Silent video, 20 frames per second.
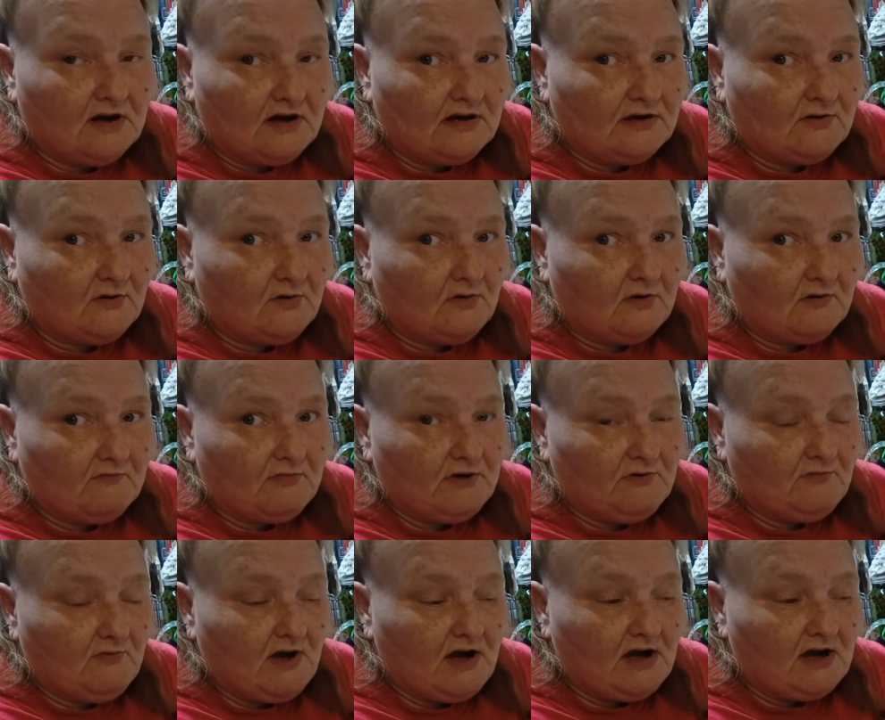it's going to be
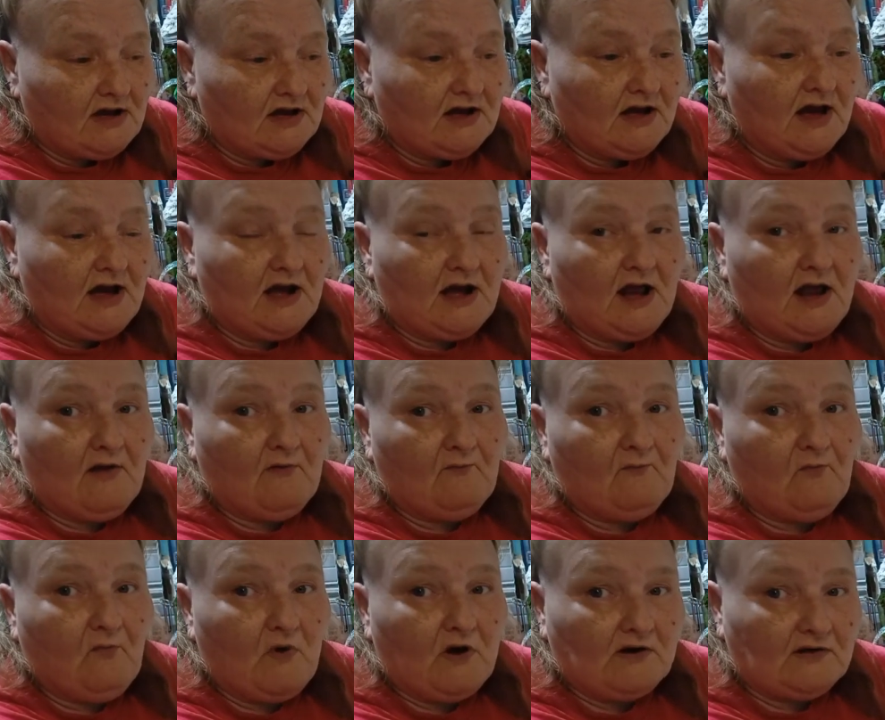ready. And
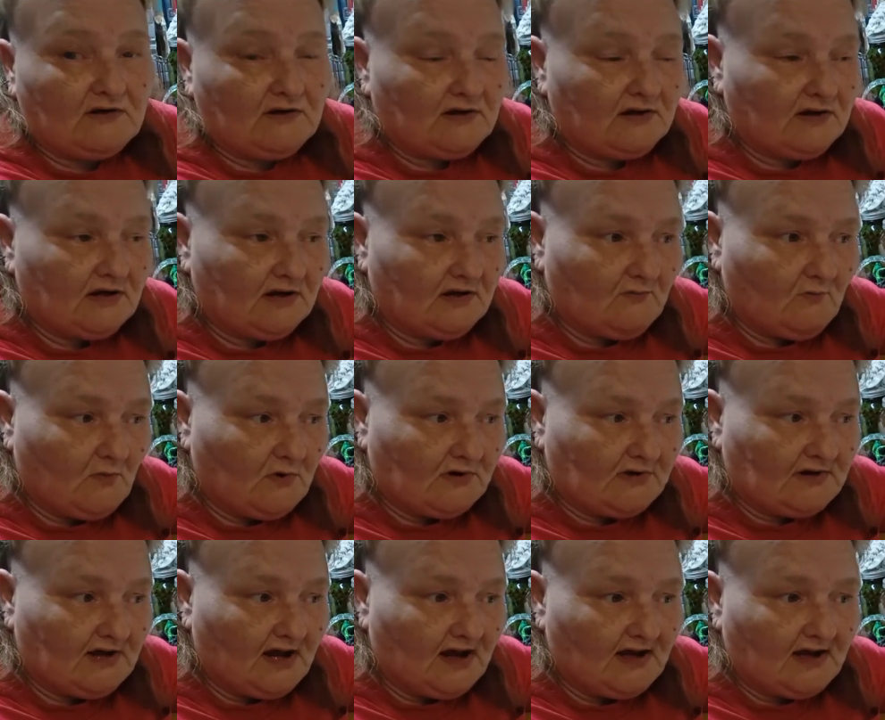once
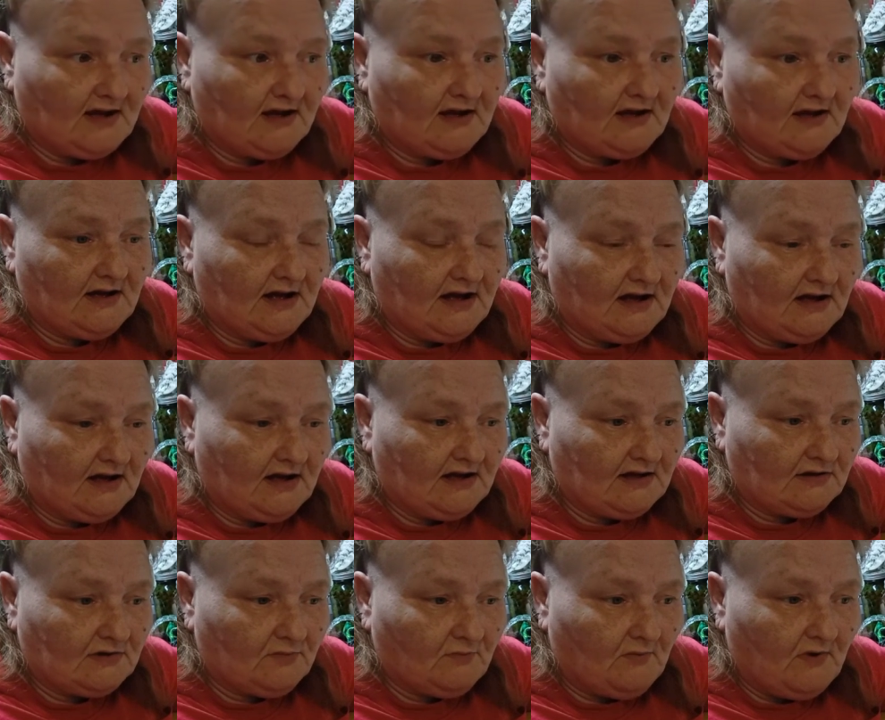it
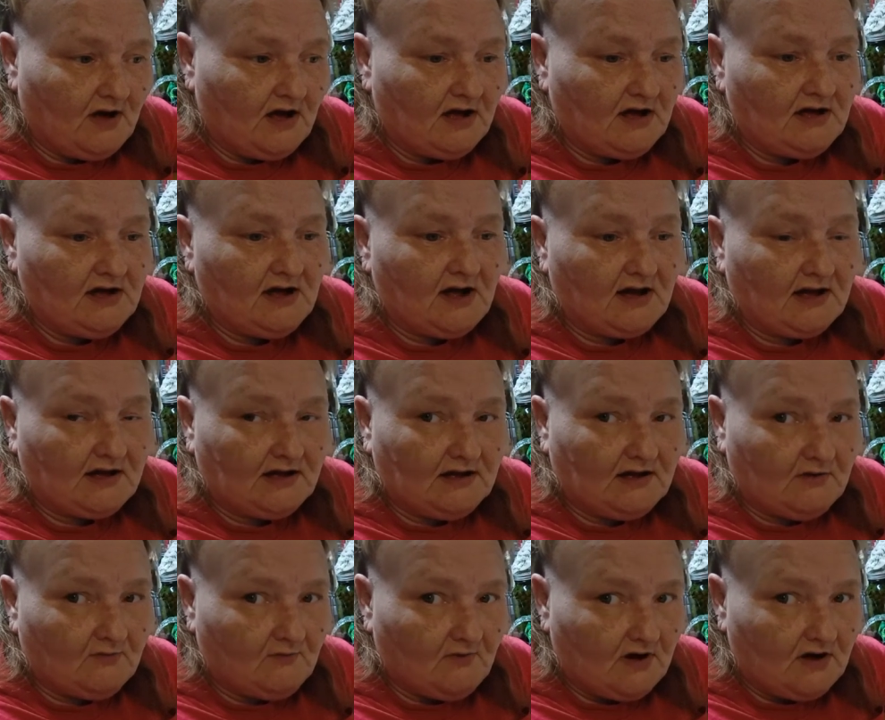gets ready and I can
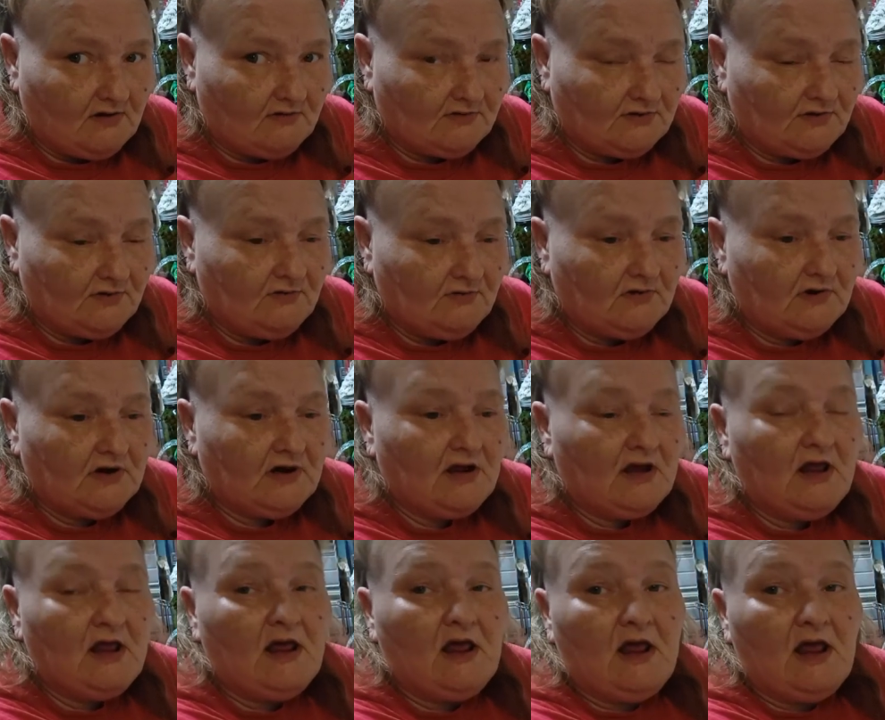get around to it,
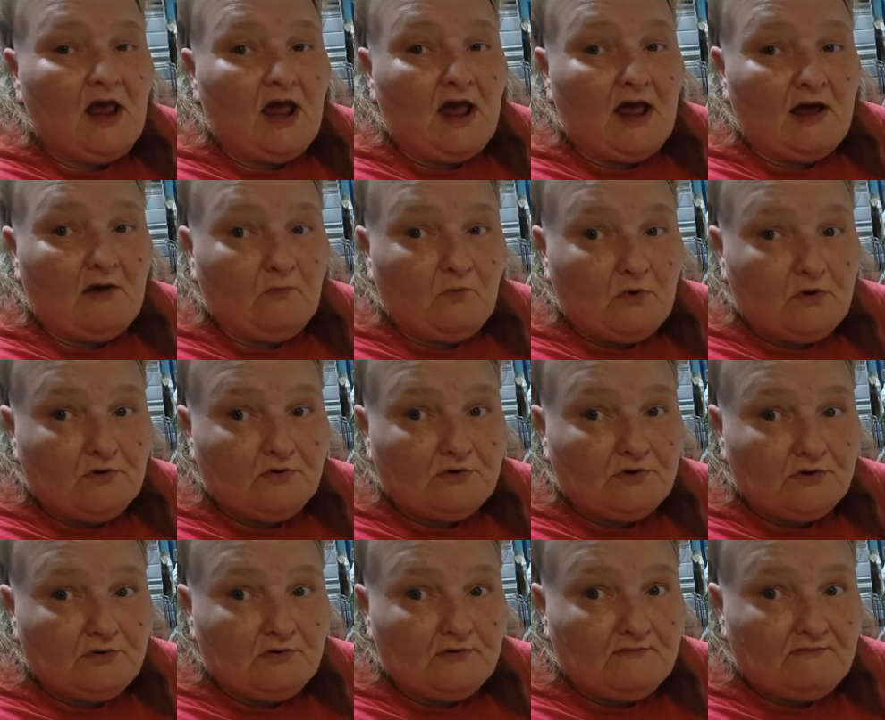I will
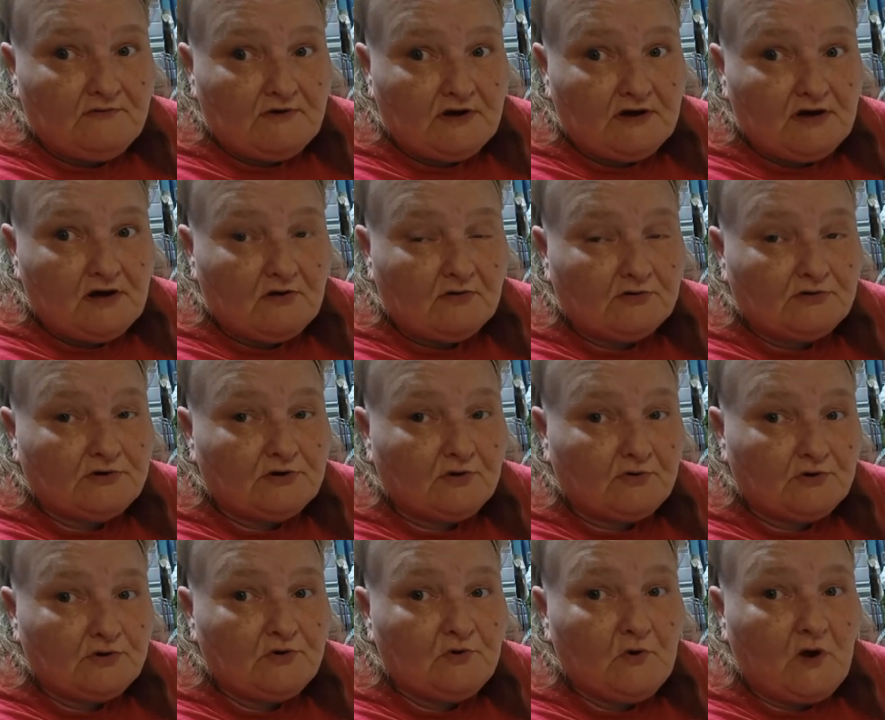do a video
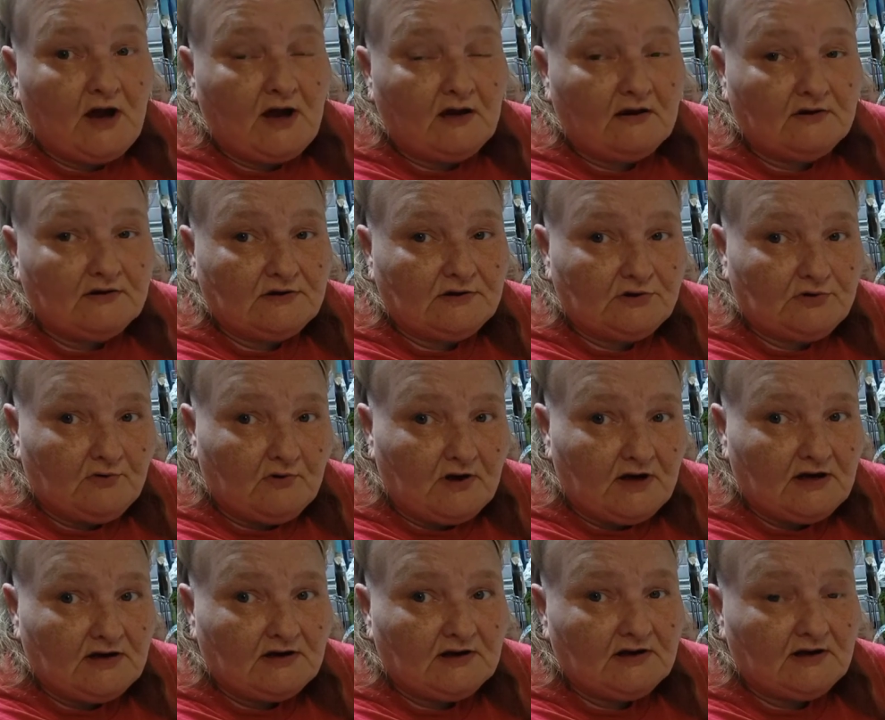showing you how to
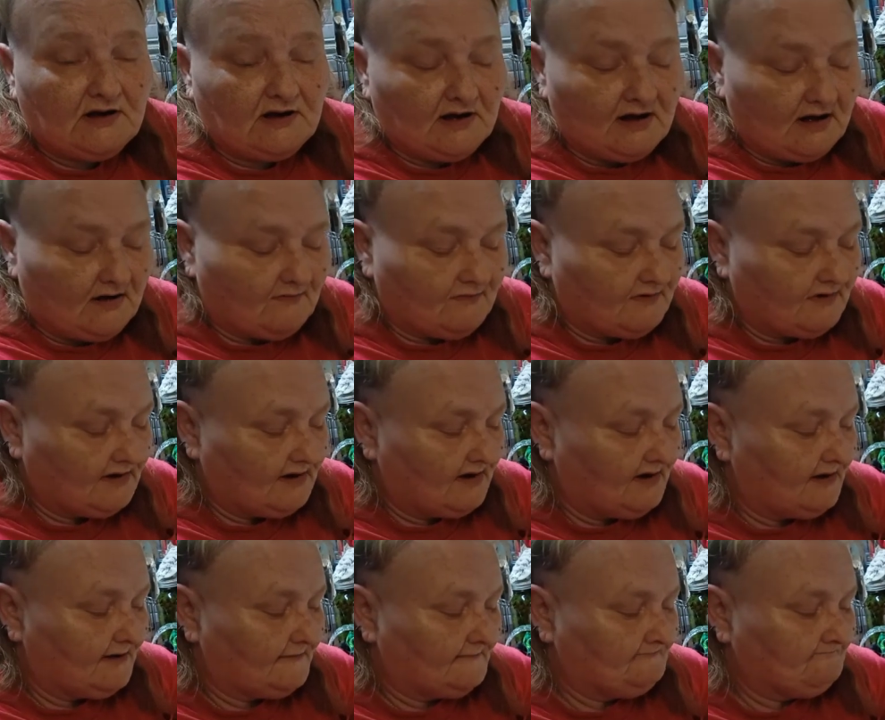strain it and
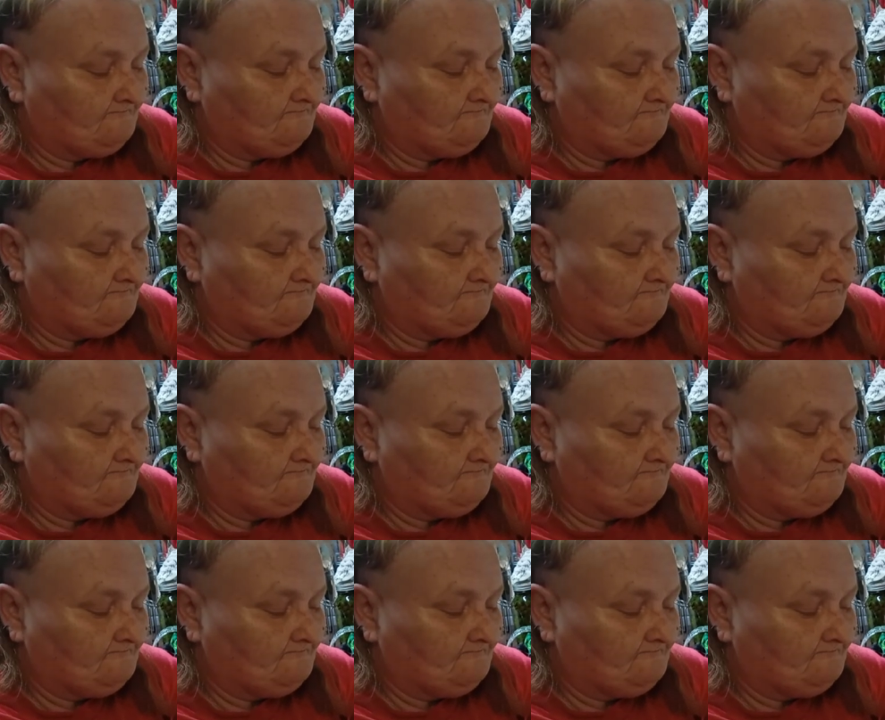everything.